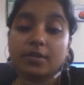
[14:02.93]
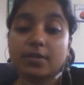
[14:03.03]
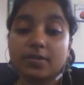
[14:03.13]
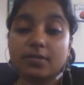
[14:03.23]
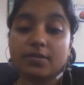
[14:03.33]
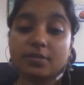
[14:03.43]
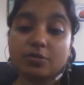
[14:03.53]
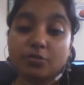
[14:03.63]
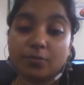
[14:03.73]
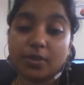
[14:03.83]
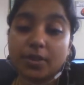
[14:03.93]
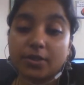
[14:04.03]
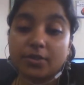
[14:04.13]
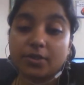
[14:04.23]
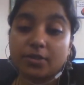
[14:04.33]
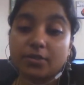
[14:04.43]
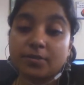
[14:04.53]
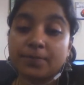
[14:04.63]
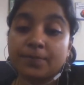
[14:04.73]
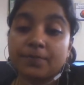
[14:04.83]
is stimulated.
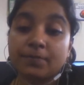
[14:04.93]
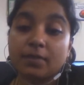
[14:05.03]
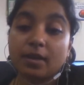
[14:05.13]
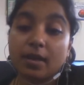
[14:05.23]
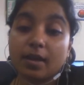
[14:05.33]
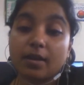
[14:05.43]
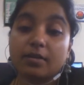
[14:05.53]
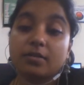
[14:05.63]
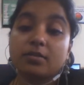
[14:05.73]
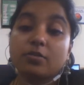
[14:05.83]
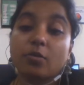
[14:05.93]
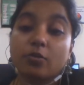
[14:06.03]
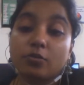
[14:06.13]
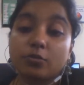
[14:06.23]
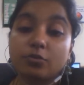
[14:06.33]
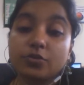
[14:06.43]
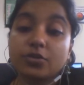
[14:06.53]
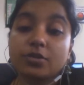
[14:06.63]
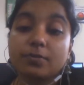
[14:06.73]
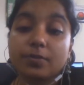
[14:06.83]
And occlusion
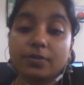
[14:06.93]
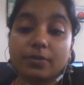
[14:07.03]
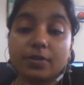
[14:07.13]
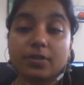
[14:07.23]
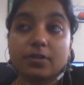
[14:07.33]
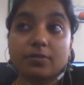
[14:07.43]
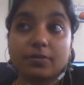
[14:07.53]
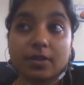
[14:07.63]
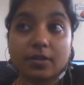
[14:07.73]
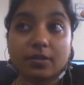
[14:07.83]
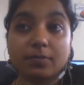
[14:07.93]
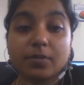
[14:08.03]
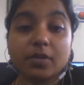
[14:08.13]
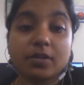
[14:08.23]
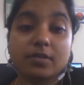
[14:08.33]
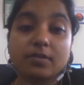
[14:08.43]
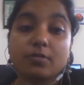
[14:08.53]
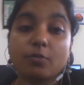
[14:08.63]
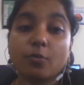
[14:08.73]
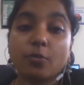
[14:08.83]
preventive therapy is
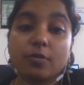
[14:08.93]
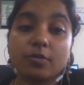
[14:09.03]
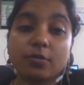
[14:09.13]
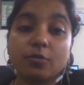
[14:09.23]
also